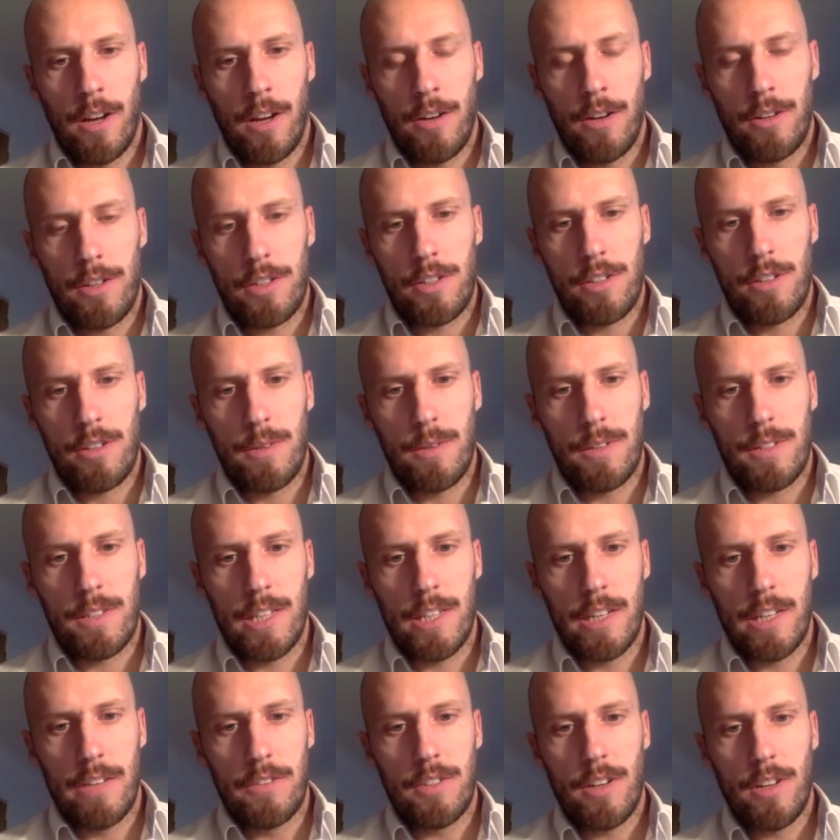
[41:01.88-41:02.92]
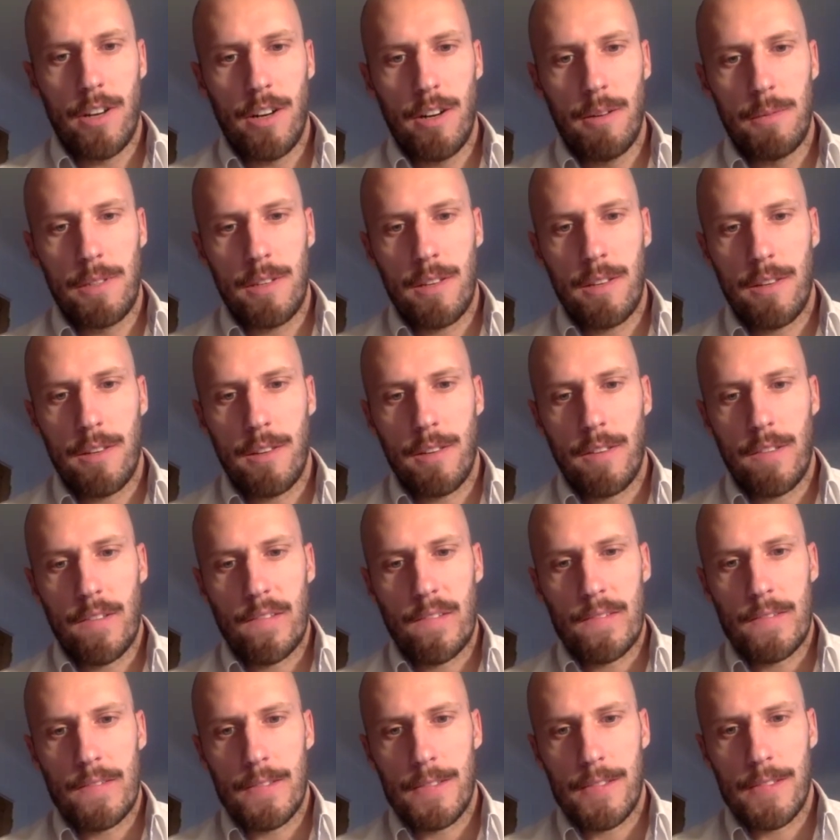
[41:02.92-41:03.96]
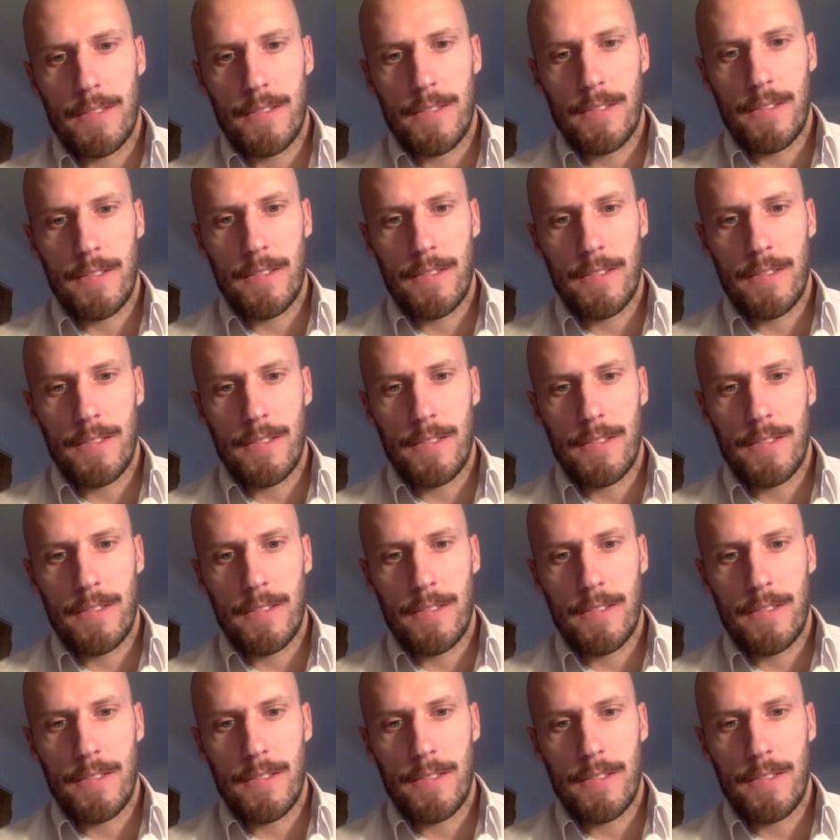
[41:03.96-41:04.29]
not sure what Steve Jobs. He was very